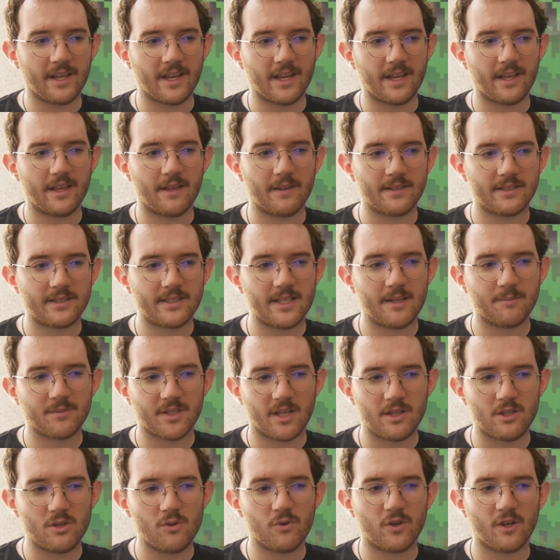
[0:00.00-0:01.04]
it seems
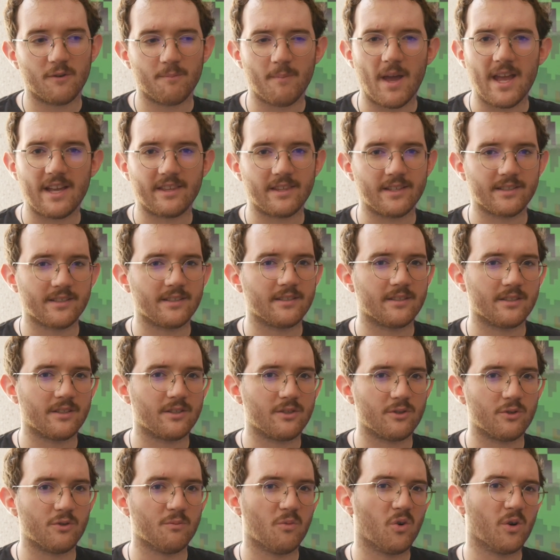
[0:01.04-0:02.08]
like you could make this into
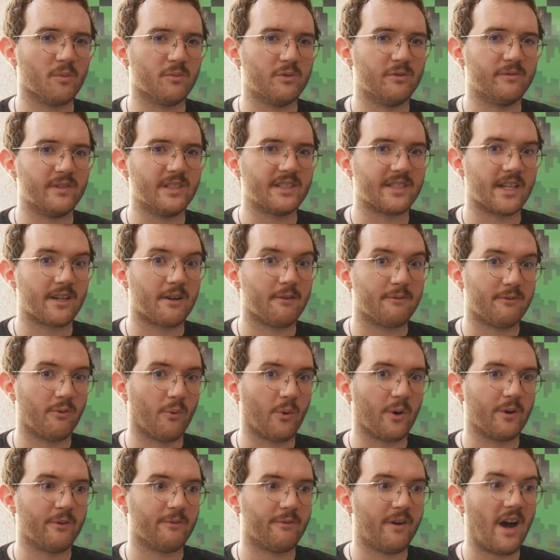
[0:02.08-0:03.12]
2 more movies, like a
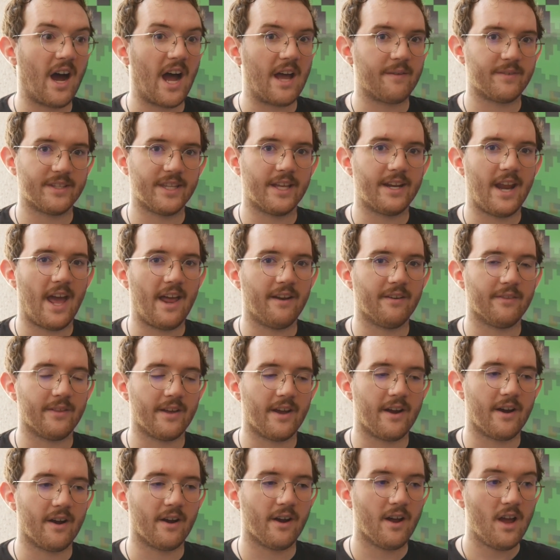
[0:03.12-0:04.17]
4 and 5, and then end
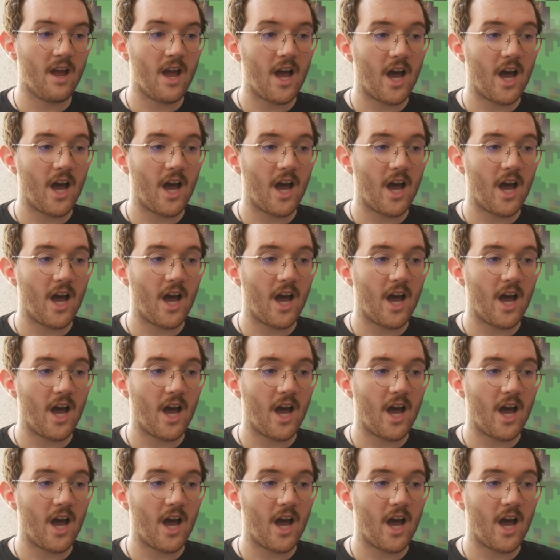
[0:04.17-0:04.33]
there.